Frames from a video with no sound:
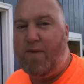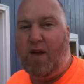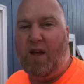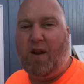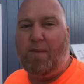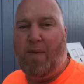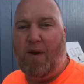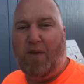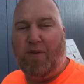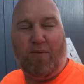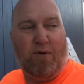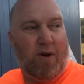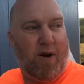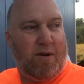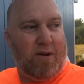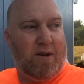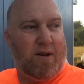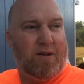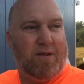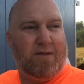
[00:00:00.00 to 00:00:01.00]
thinking I may
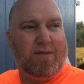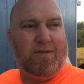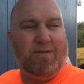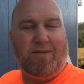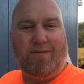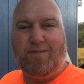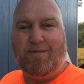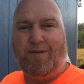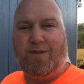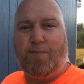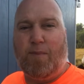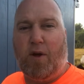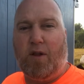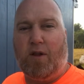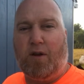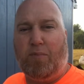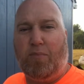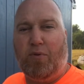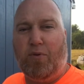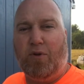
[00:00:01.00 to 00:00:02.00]
throw out a
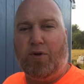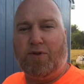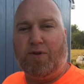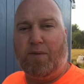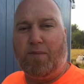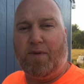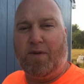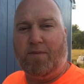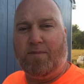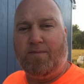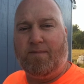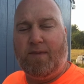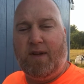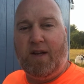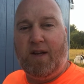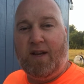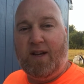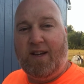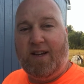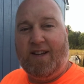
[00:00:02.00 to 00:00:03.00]
small little pool or something.
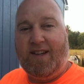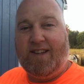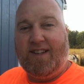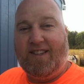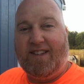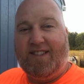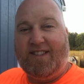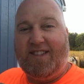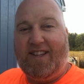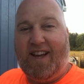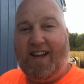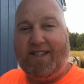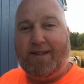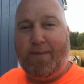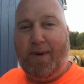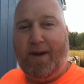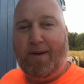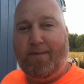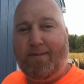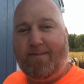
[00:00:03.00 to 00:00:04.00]
See you guys
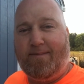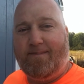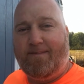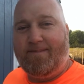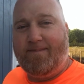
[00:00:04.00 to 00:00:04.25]
in a bit.